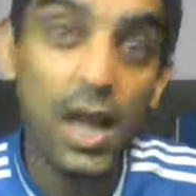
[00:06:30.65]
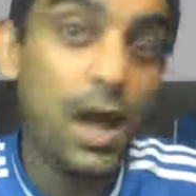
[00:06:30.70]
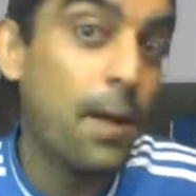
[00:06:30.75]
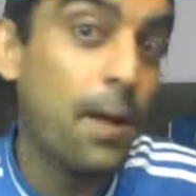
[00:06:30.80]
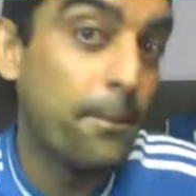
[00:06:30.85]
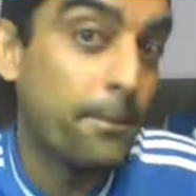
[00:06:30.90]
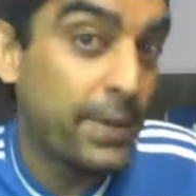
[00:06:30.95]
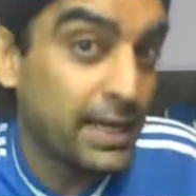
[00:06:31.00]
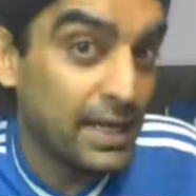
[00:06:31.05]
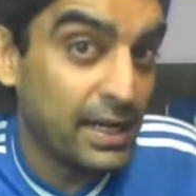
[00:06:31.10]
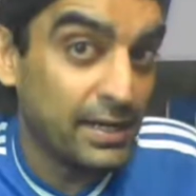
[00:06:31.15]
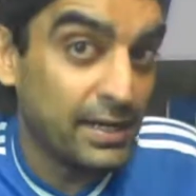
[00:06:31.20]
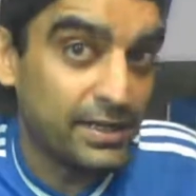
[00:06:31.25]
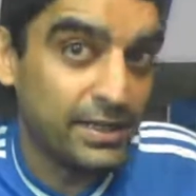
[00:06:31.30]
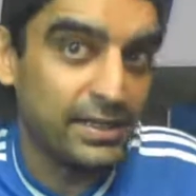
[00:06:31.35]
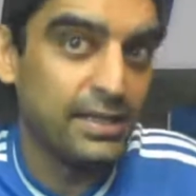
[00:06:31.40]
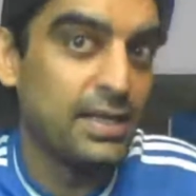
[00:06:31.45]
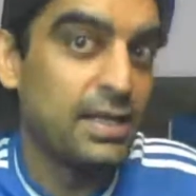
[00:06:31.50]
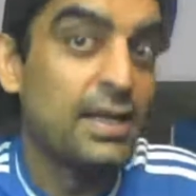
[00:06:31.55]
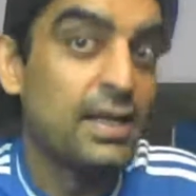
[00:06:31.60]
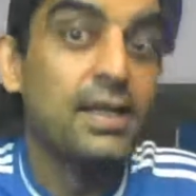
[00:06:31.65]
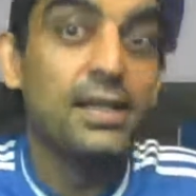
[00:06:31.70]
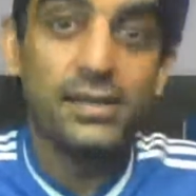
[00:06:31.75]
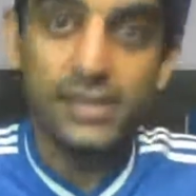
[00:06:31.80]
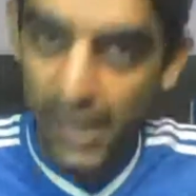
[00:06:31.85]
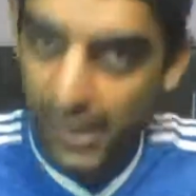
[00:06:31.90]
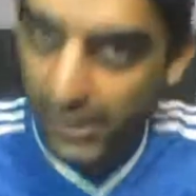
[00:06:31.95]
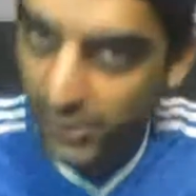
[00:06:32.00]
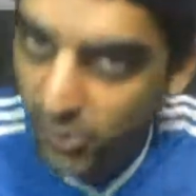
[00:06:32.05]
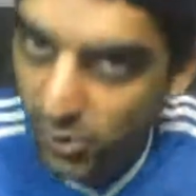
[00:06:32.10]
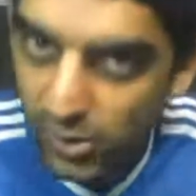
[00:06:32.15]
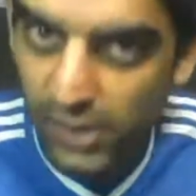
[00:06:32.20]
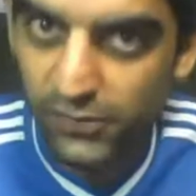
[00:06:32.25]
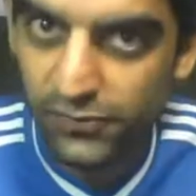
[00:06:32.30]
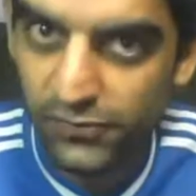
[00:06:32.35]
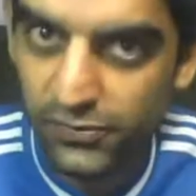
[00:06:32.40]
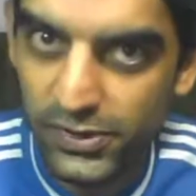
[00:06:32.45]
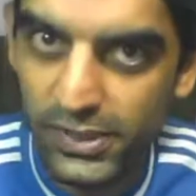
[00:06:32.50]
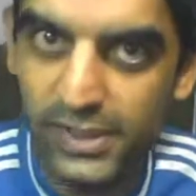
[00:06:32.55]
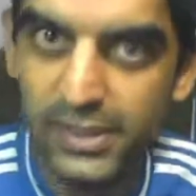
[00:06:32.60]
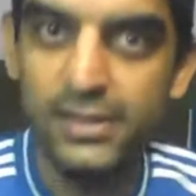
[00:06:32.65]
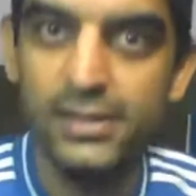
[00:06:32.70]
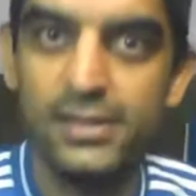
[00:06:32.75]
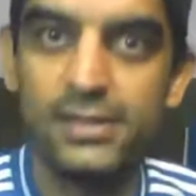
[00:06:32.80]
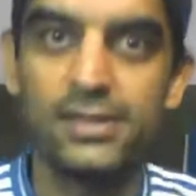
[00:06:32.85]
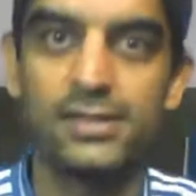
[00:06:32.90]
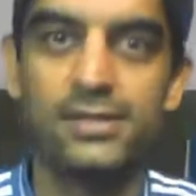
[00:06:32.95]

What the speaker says: A penalty. Thank you, referee.